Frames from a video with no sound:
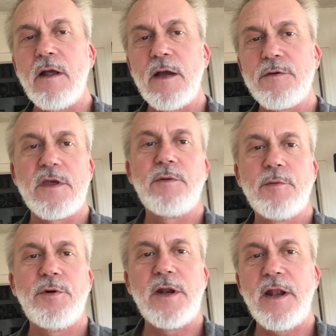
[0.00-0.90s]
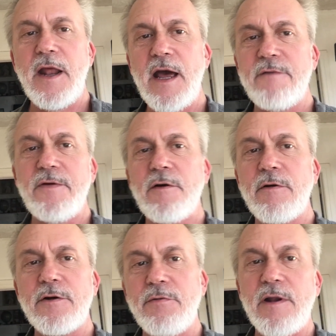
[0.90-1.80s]
I was able to put in a half
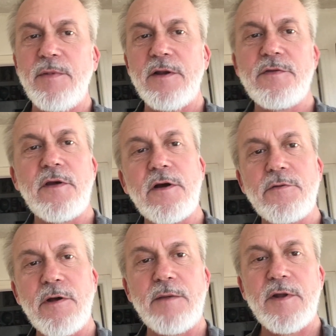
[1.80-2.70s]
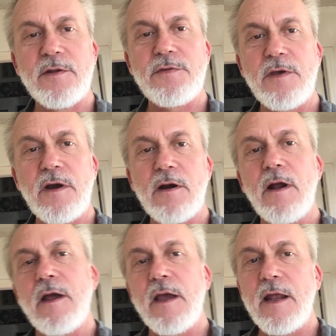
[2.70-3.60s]
hour or 20 minutes here or 20 minutes there,